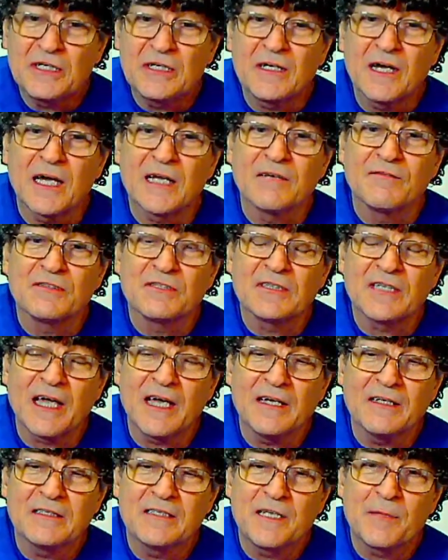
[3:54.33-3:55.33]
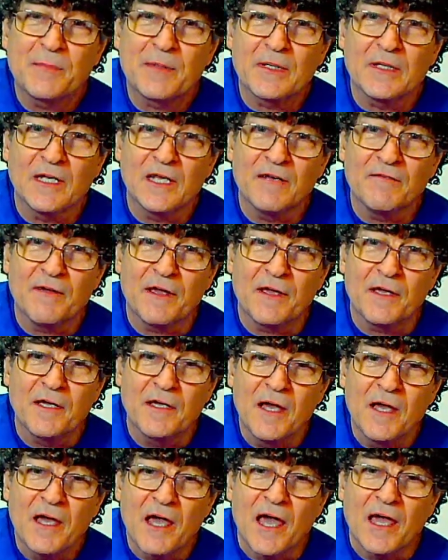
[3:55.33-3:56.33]
kind of a sound, typical of an
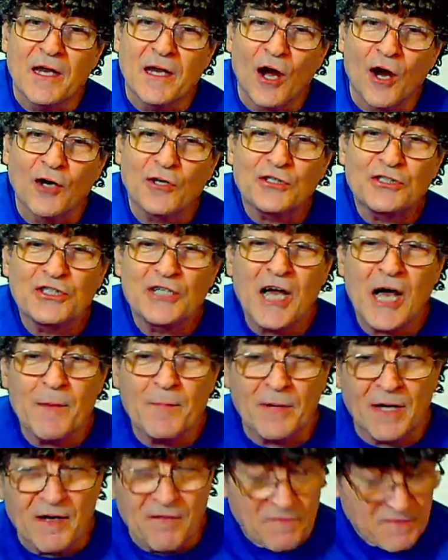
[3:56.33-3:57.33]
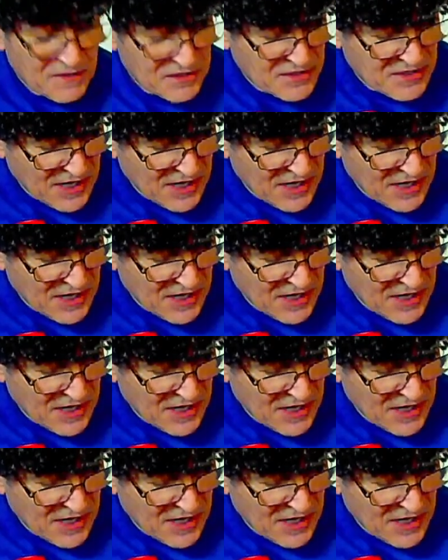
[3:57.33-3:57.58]
archtop of this